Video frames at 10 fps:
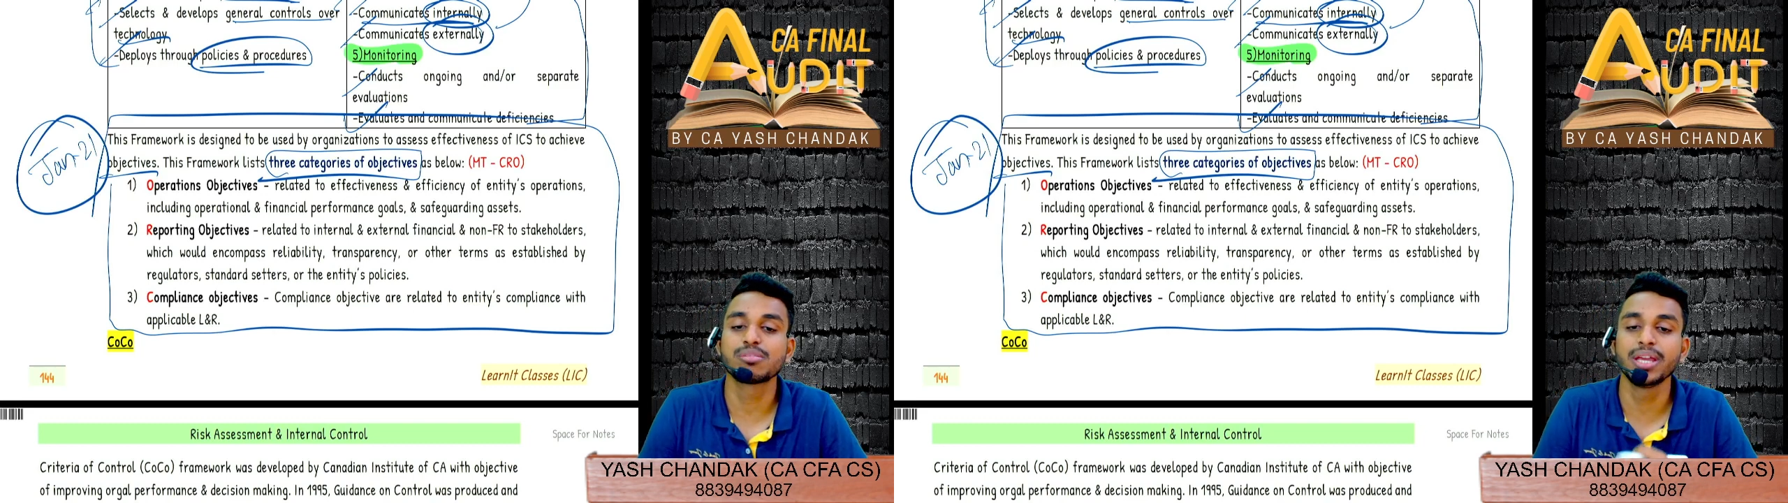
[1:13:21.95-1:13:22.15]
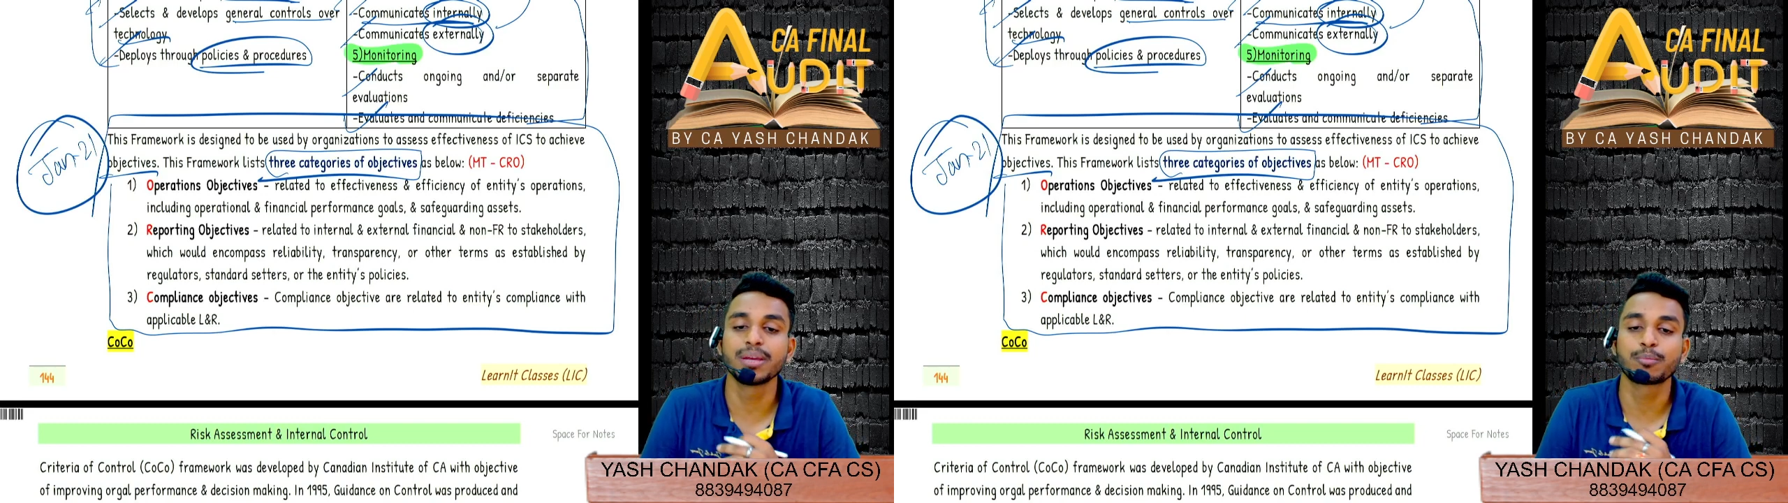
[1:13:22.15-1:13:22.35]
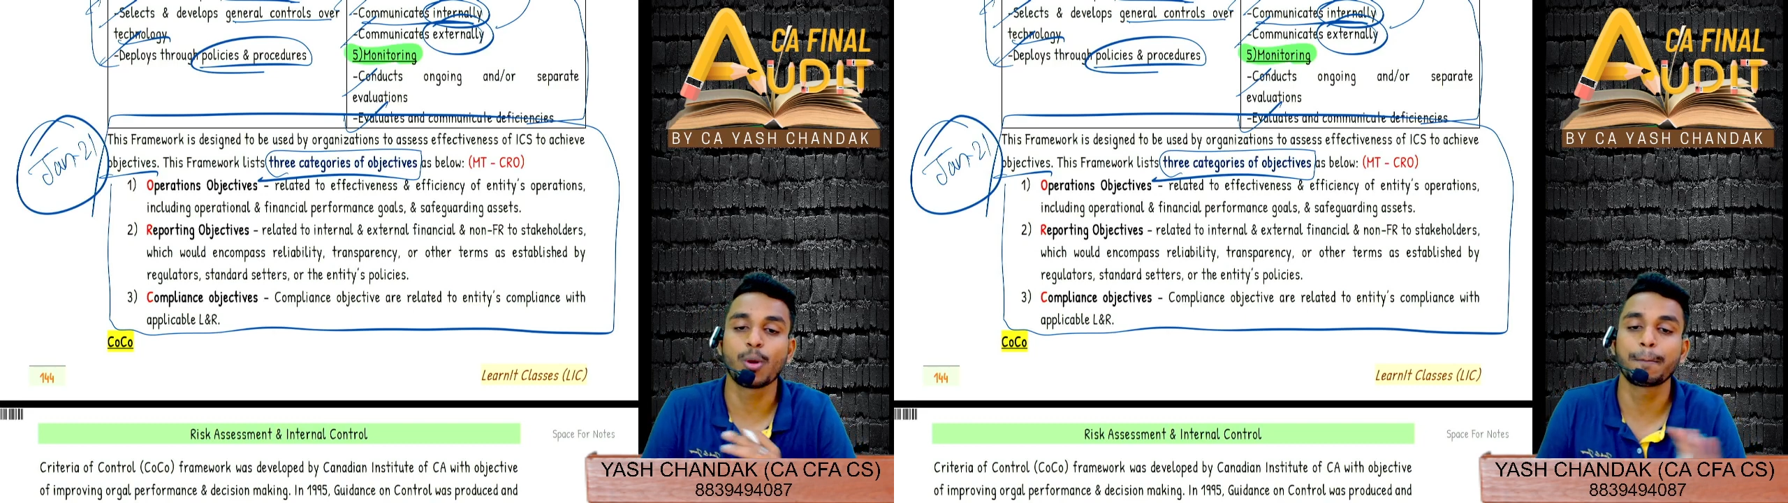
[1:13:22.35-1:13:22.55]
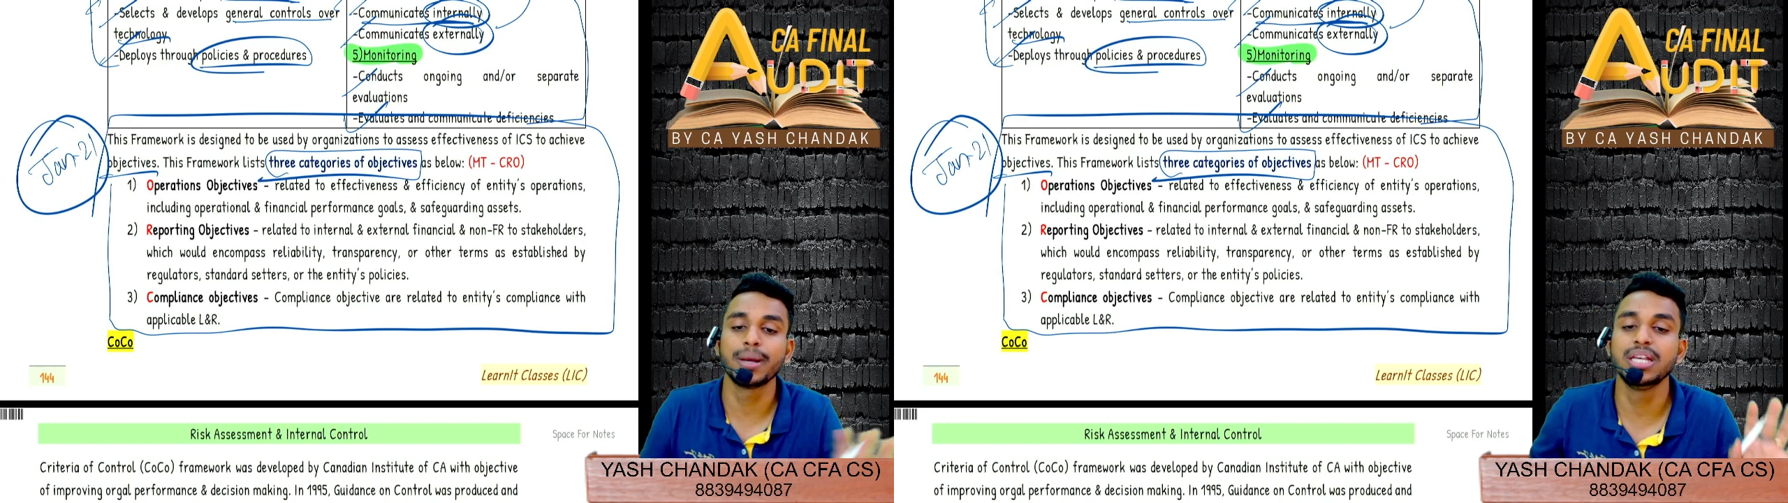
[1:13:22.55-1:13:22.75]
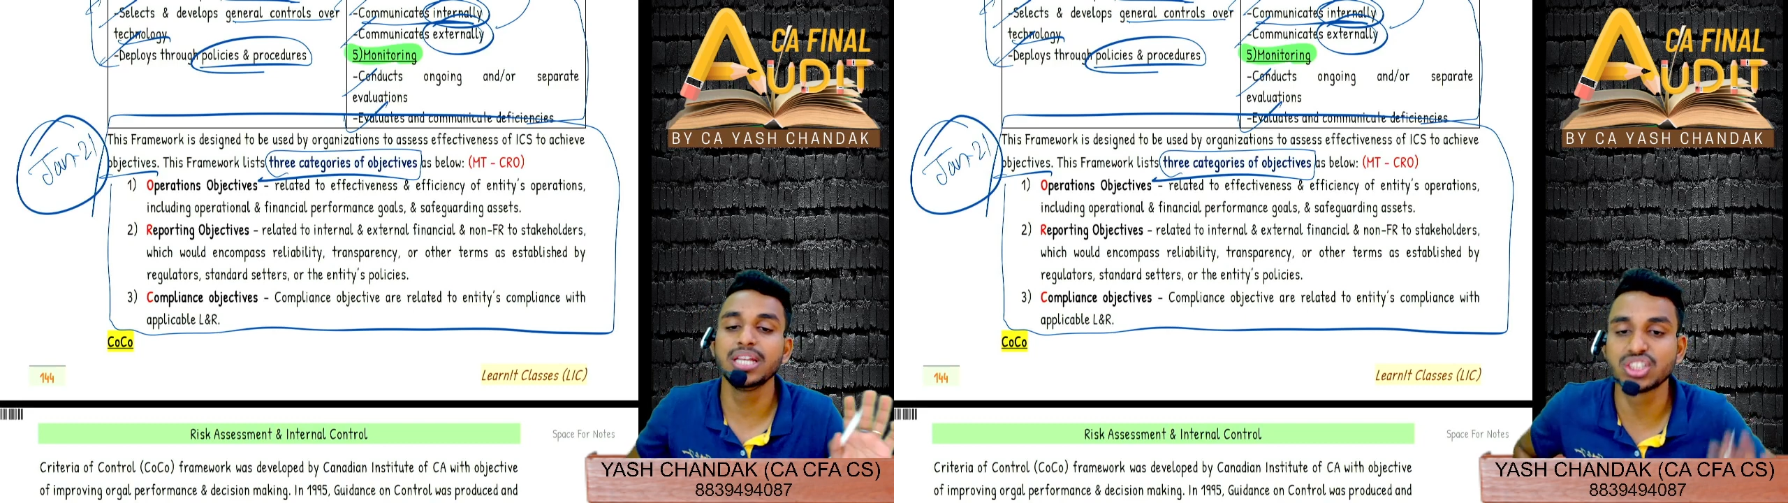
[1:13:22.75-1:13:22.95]
being
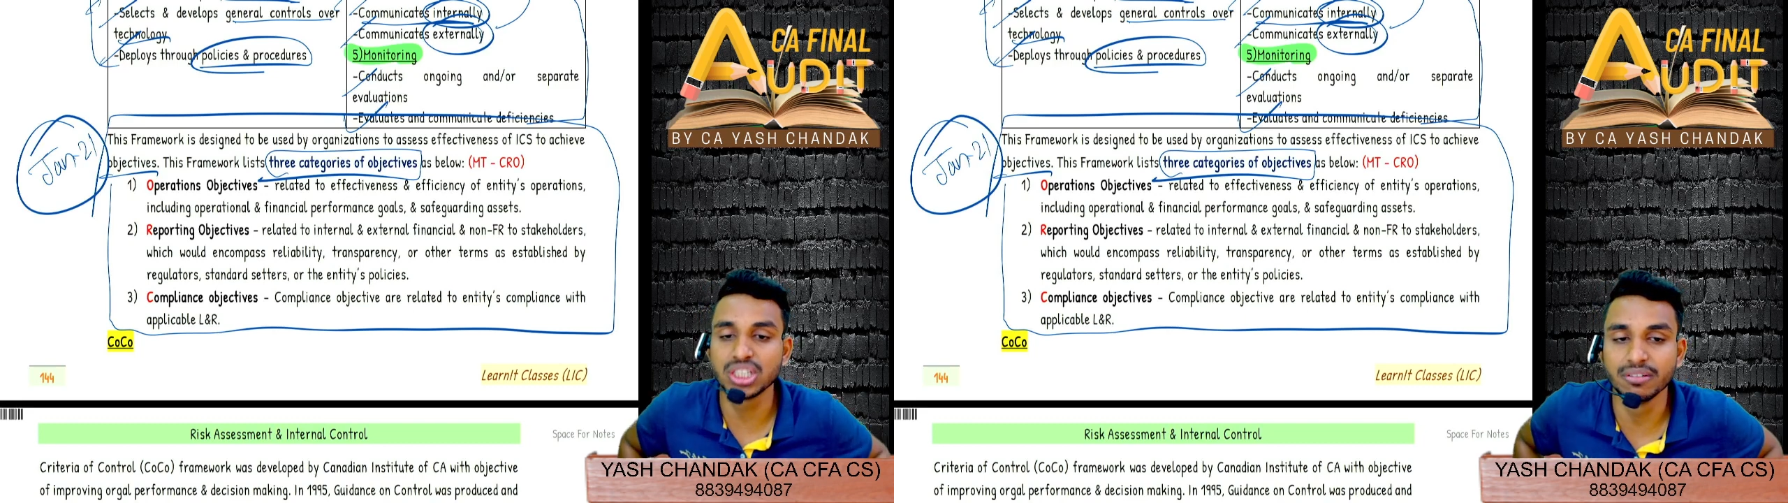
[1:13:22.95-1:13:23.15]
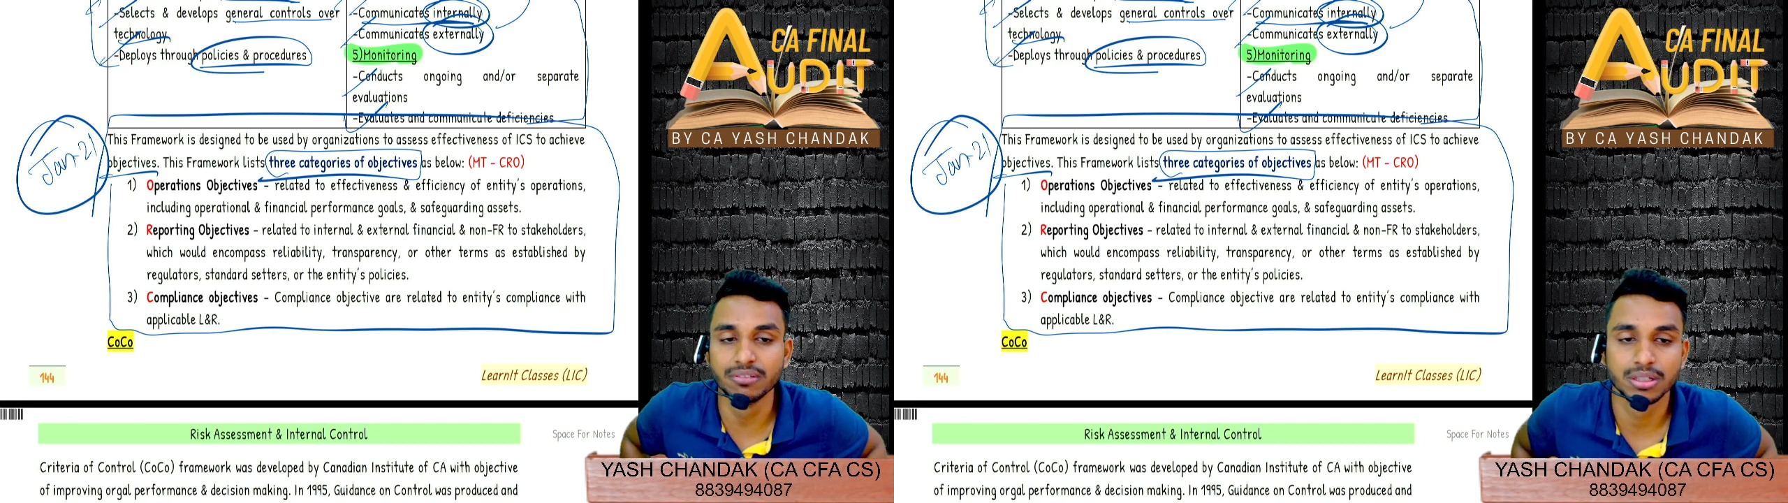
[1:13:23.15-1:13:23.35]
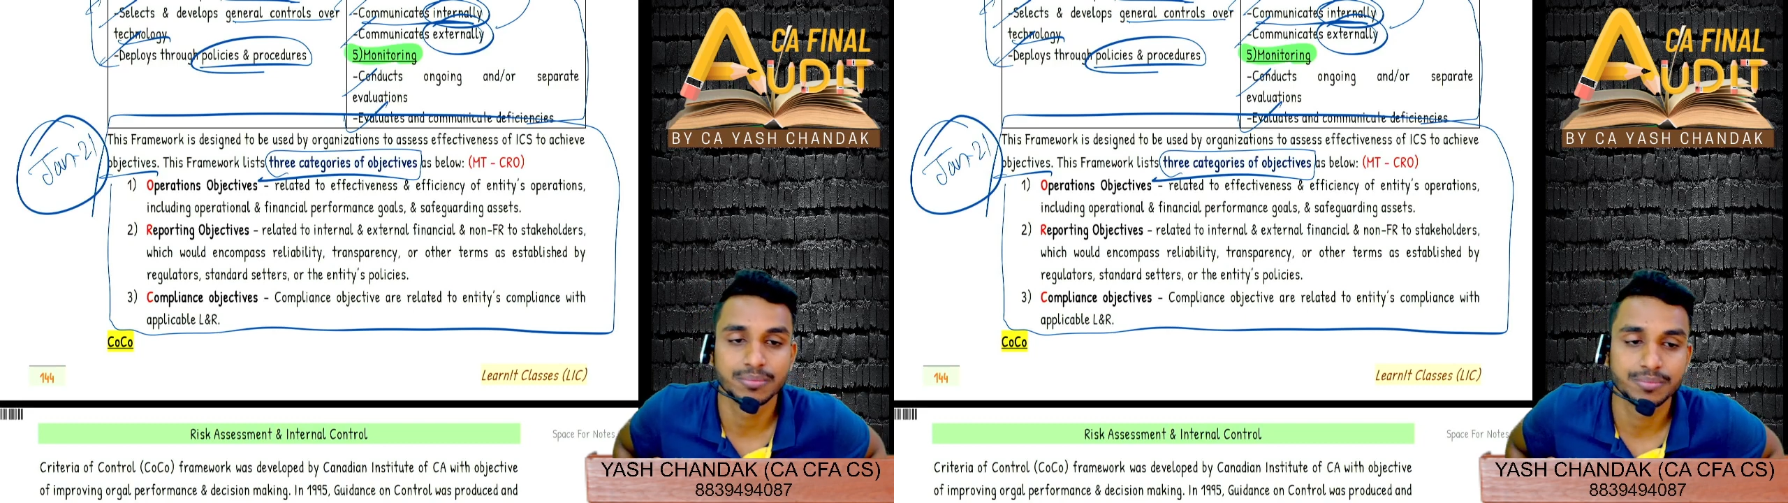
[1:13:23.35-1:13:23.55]
properly achieved.